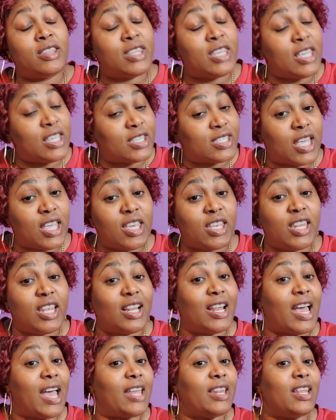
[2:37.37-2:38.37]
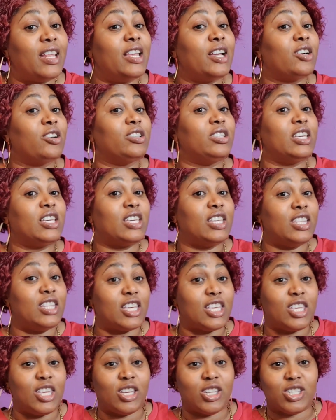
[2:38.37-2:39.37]
think say you did like the little dicky
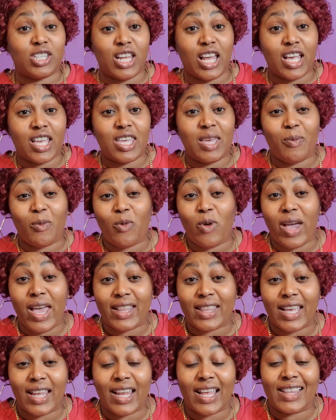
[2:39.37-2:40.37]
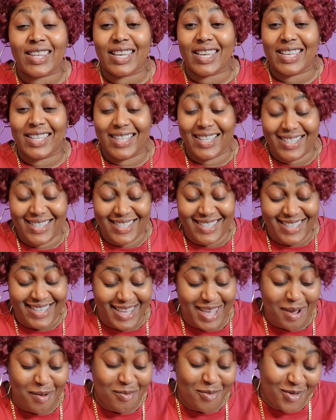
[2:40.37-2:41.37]
dicky, you should have keep quiet and not take it
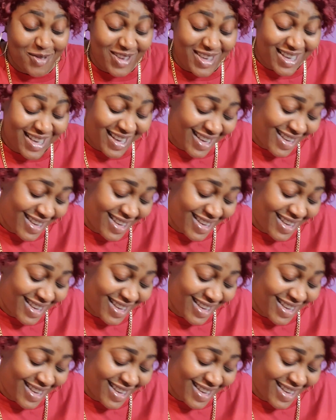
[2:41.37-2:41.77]
same way.